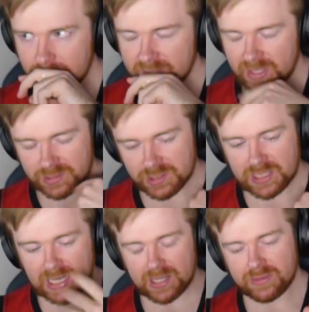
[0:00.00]
That just
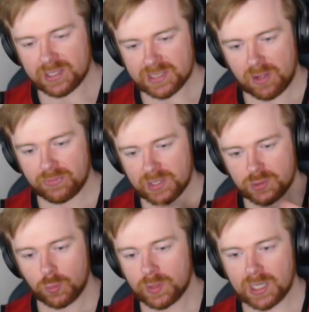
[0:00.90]
getting things out there,
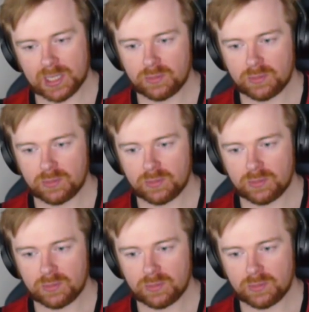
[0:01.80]
talking.